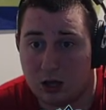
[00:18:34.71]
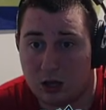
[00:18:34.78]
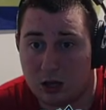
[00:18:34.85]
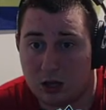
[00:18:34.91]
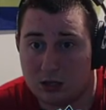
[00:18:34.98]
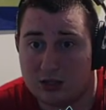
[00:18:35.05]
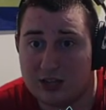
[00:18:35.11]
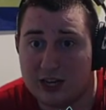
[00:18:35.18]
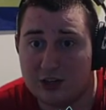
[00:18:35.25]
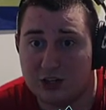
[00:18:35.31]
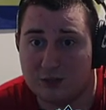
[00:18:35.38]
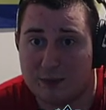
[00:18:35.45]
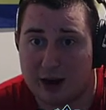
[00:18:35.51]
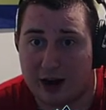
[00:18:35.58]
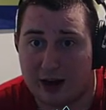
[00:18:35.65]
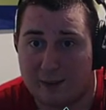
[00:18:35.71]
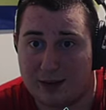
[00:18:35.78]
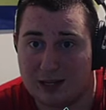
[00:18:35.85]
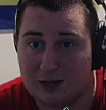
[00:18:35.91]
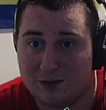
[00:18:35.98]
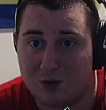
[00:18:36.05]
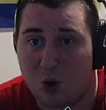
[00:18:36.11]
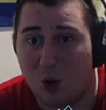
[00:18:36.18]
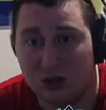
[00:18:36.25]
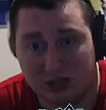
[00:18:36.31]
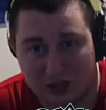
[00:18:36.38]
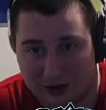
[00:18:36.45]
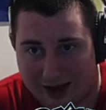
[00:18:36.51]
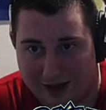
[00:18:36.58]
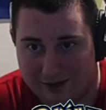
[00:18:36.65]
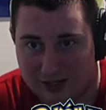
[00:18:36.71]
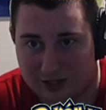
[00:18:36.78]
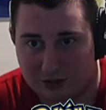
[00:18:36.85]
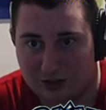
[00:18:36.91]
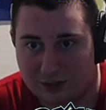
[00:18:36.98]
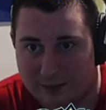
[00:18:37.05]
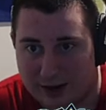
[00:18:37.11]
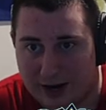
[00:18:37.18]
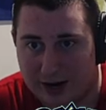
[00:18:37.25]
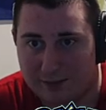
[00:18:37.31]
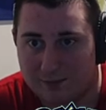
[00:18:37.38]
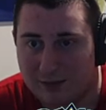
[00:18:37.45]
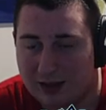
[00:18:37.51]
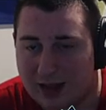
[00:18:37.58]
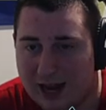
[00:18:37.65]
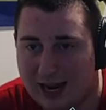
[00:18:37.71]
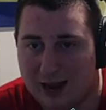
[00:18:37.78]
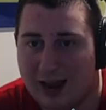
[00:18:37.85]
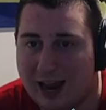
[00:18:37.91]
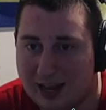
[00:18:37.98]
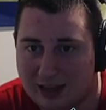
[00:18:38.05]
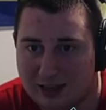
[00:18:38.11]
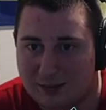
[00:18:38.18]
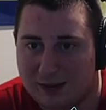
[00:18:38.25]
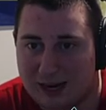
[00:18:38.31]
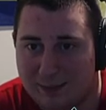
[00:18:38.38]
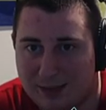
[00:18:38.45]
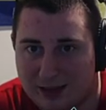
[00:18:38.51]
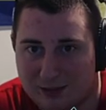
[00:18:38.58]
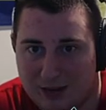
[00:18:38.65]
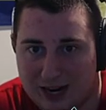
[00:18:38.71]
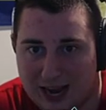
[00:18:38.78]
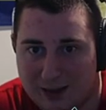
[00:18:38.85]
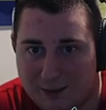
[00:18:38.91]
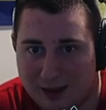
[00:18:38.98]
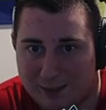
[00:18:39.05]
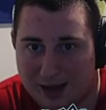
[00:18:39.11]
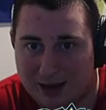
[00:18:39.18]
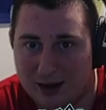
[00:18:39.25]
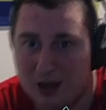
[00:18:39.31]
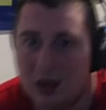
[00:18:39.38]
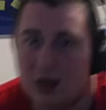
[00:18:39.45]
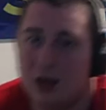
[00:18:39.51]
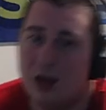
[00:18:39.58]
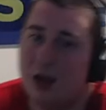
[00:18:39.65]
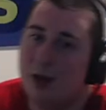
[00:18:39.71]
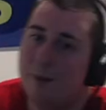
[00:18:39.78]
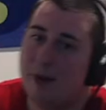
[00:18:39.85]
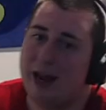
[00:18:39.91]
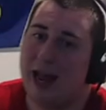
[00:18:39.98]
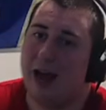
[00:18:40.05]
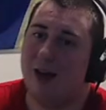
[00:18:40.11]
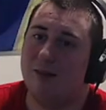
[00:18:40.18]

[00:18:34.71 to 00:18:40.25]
Sitrus Berry, because of course you have a Sitrus Berry. I, I hit the speed up. That's, again, my bad. But yeah.